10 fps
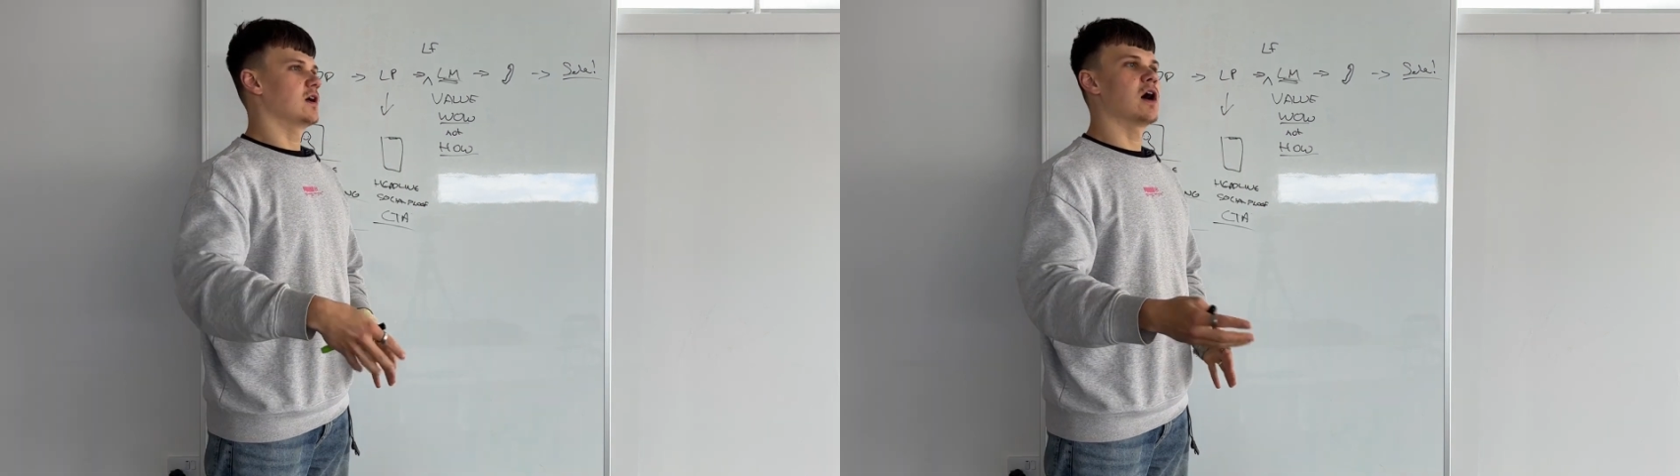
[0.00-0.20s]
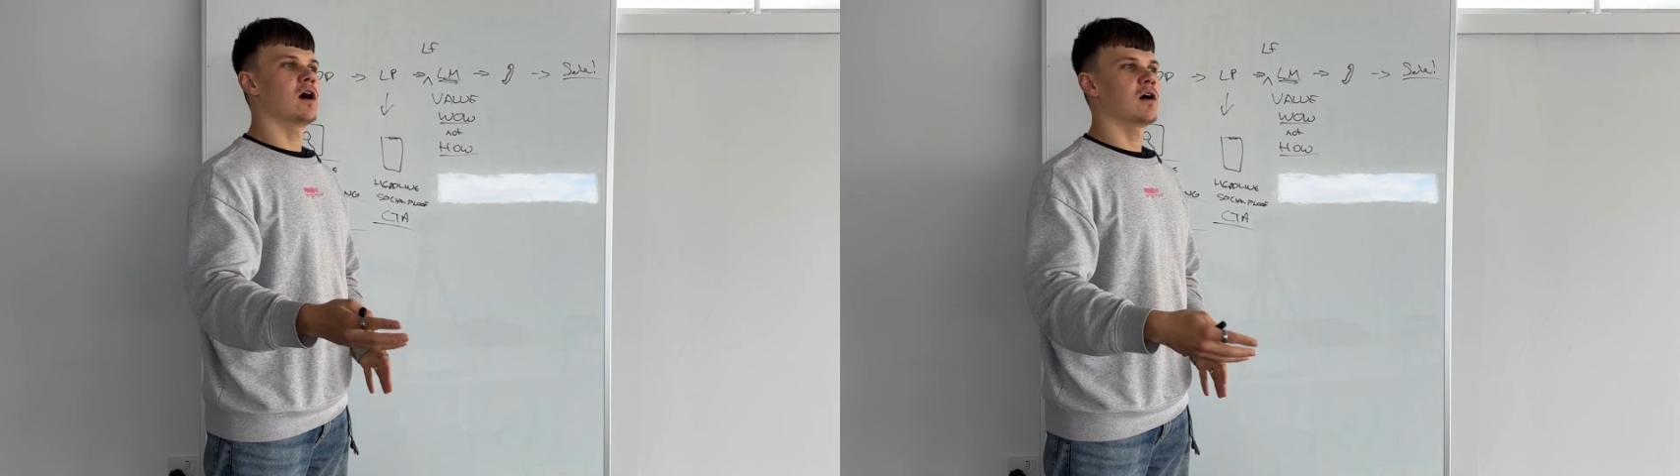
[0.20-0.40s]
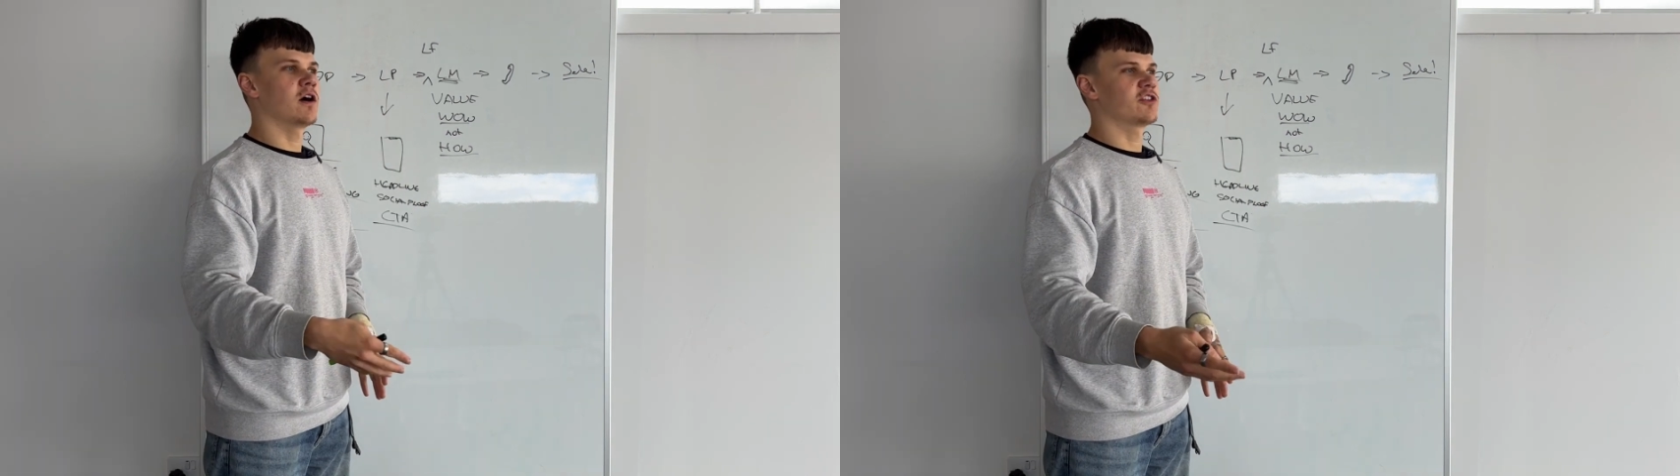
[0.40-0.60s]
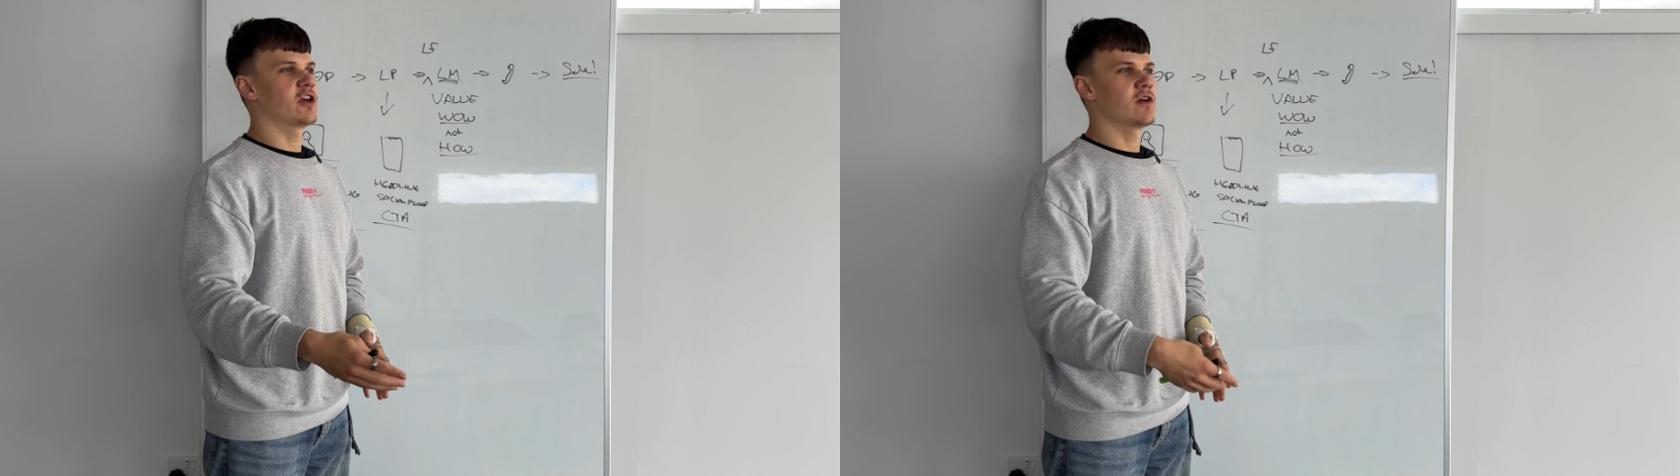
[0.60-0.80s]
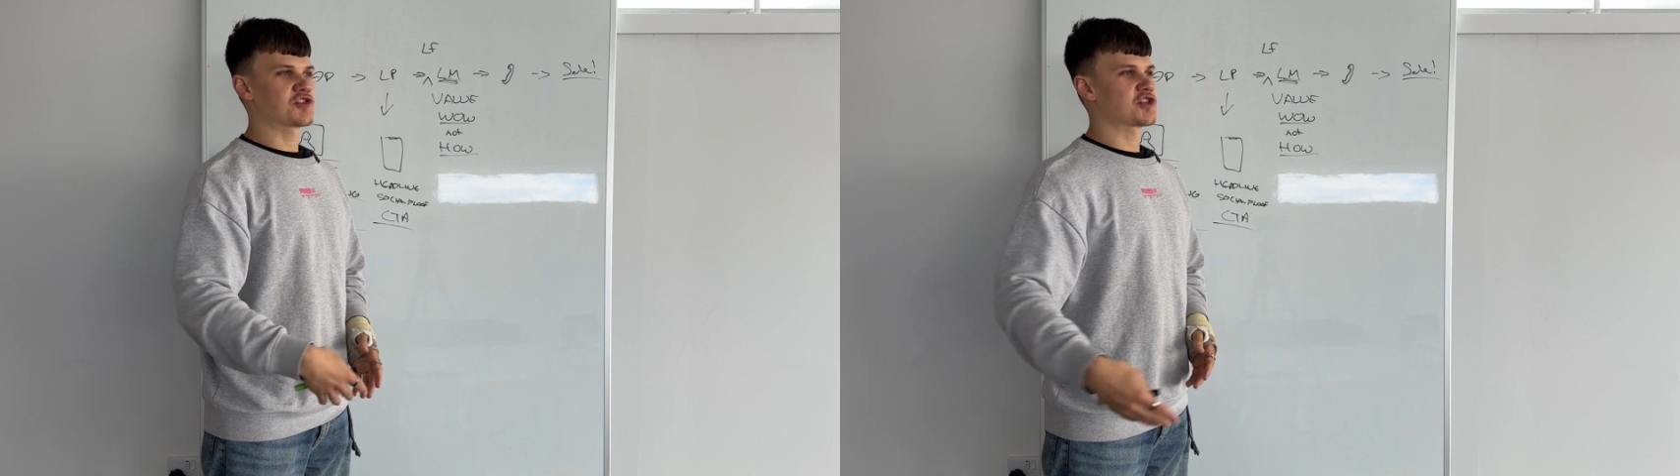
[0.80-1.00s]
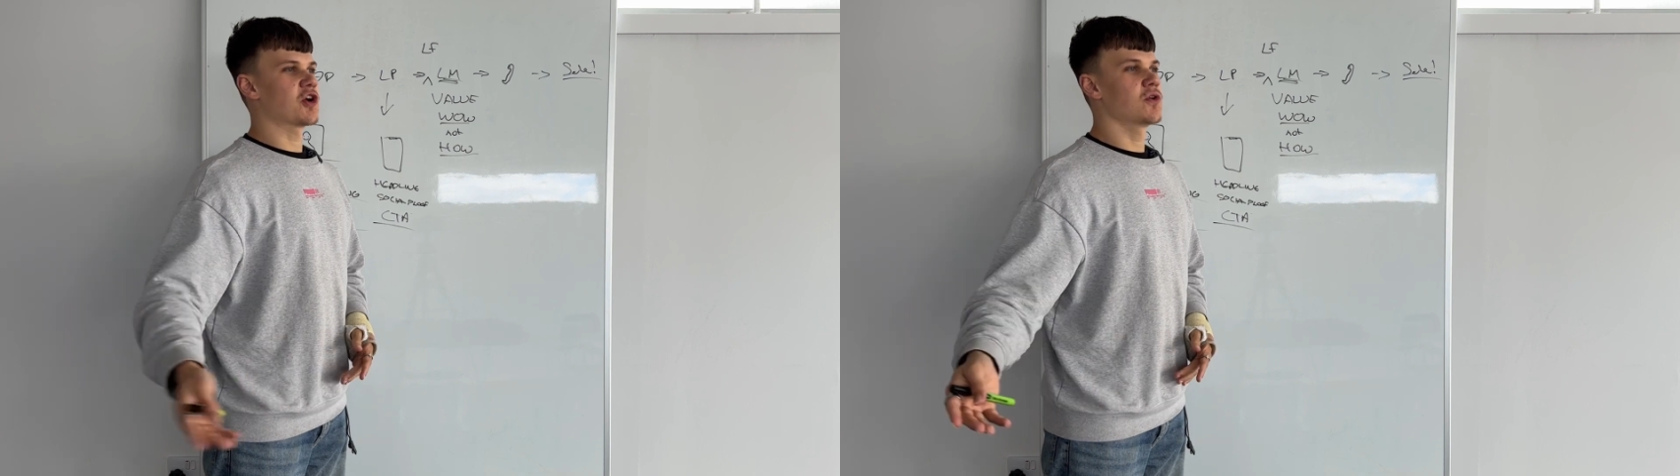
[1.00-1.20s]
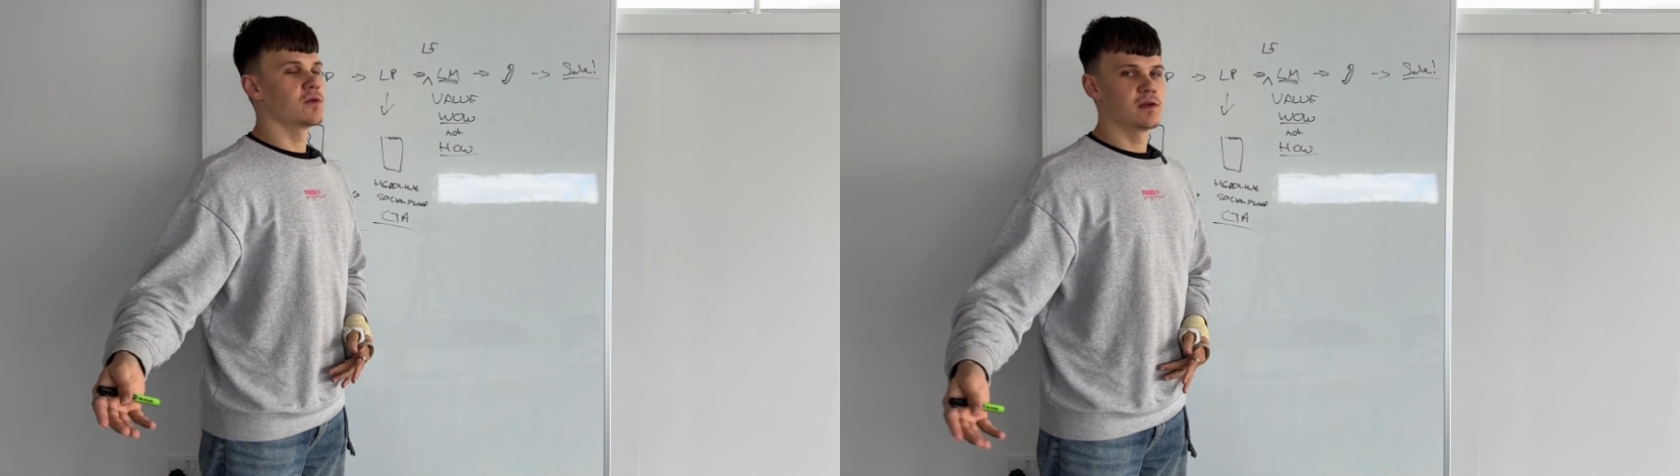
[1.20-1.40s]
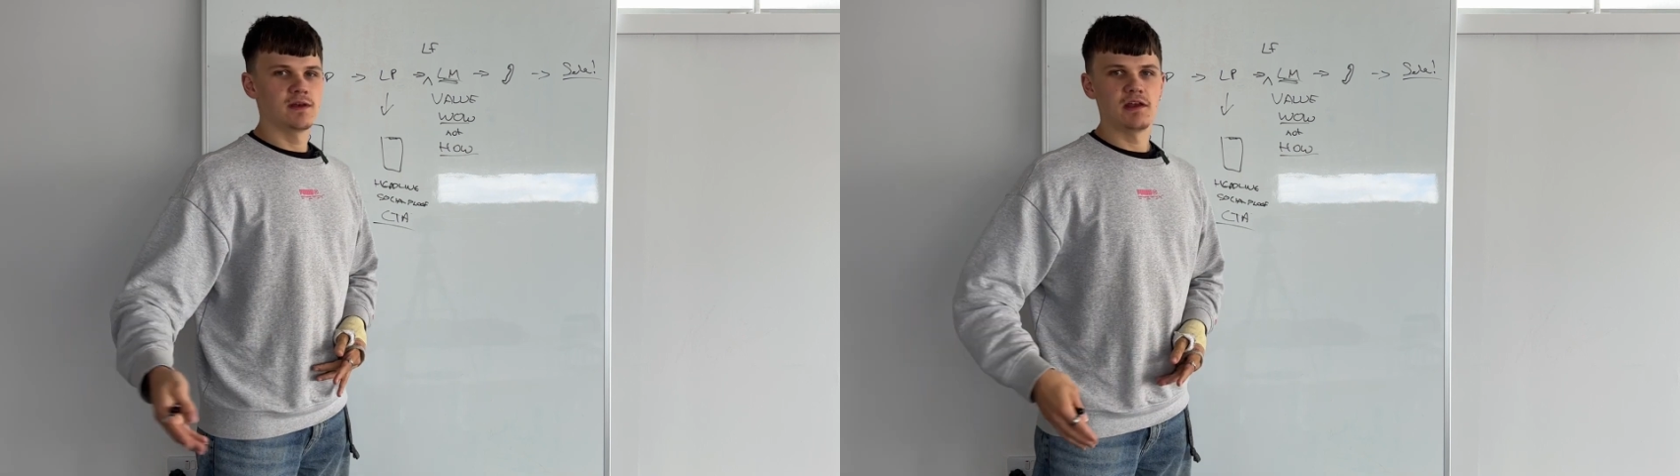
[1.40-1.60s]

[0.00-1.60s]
I don't know, a stone